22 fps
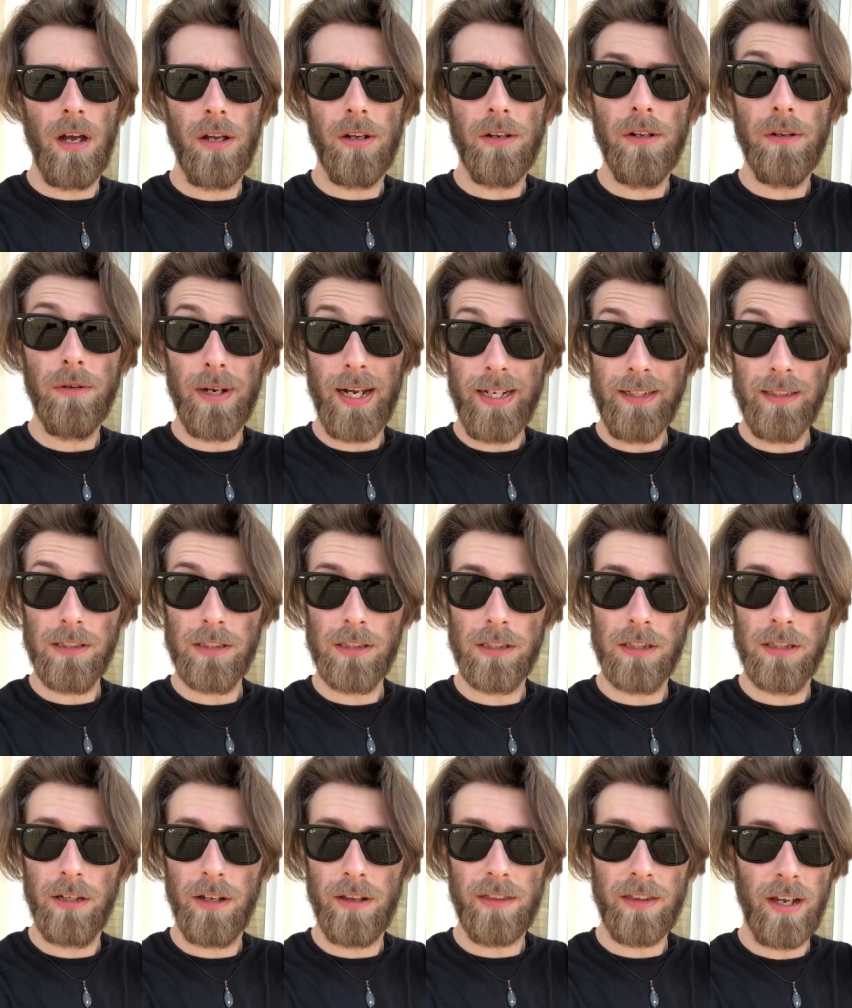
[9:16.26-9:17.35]
new lens,
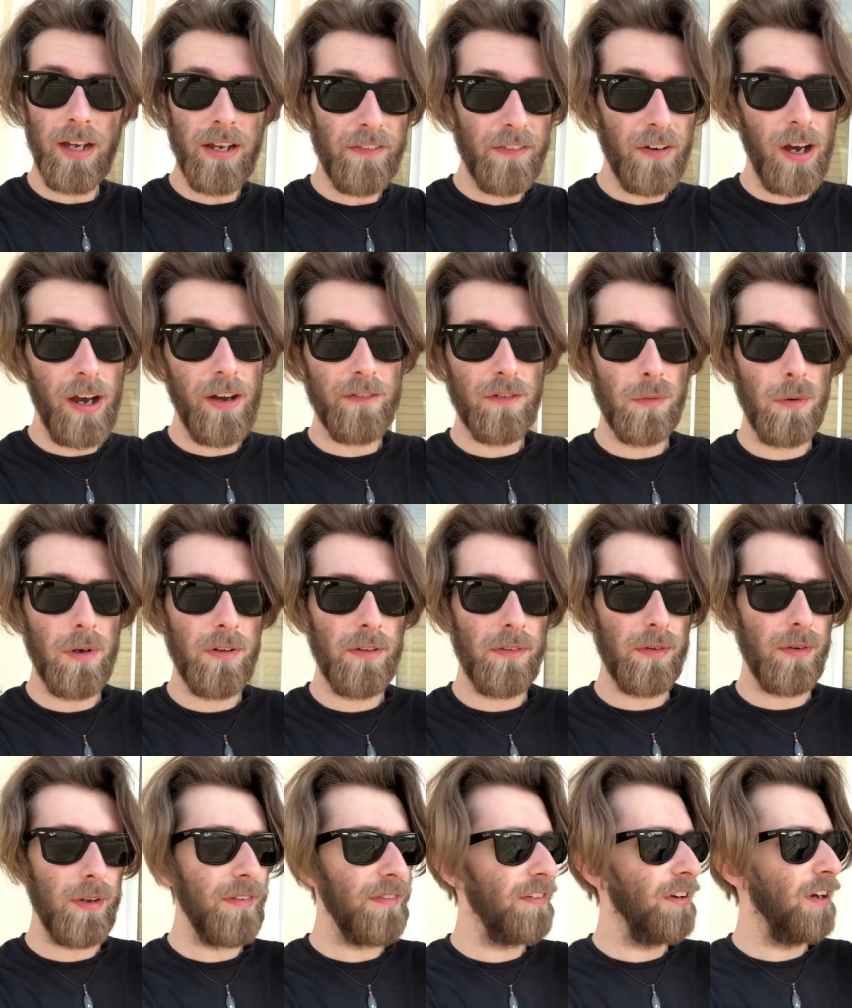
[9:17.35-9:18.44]
thirty-five to one
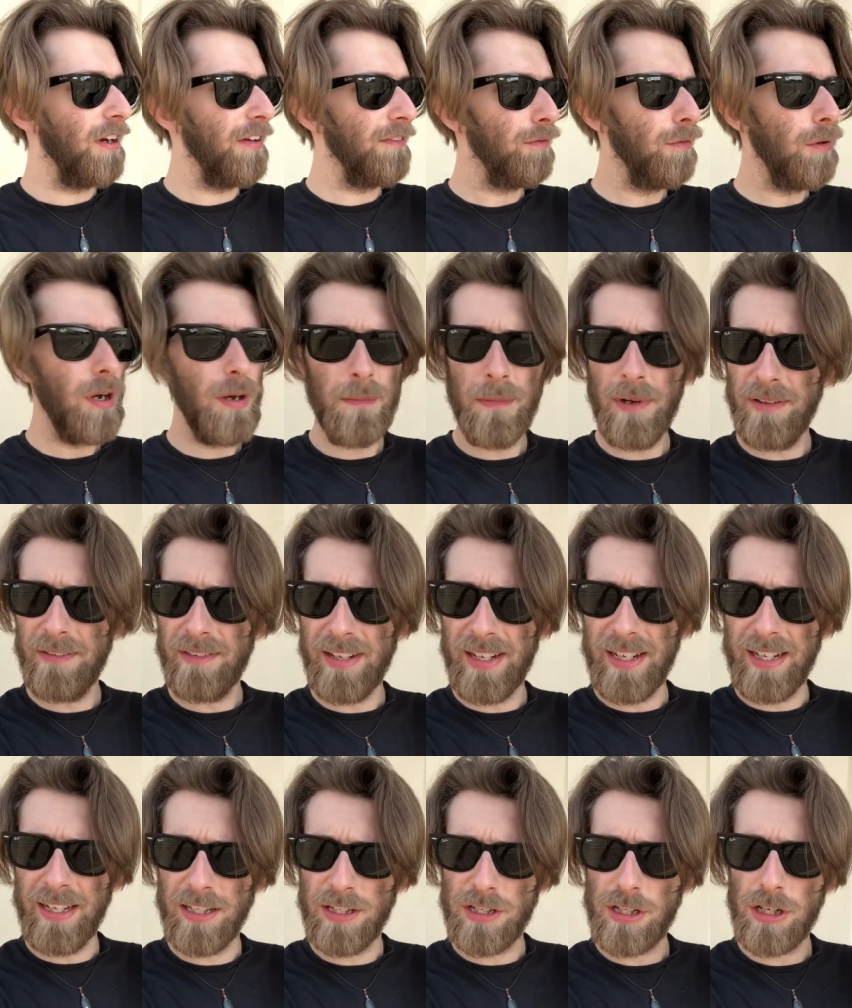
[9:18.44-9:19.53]
thirty-five. What am I
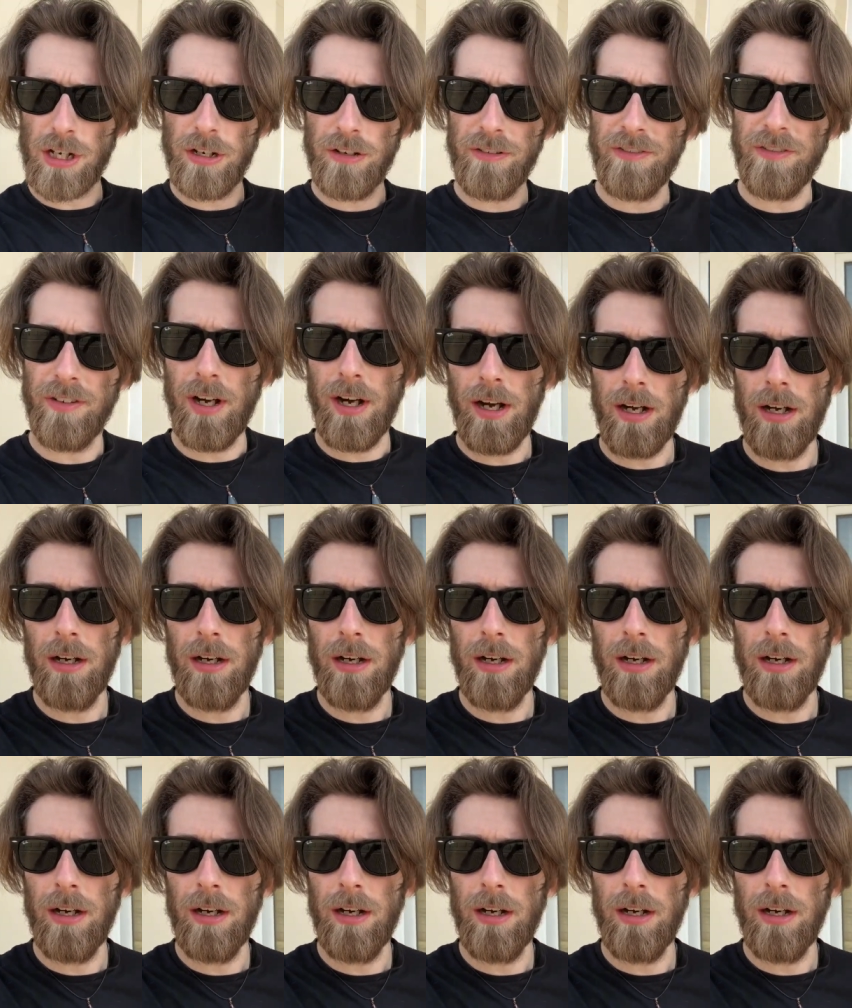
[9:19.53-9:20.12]
thinking so far?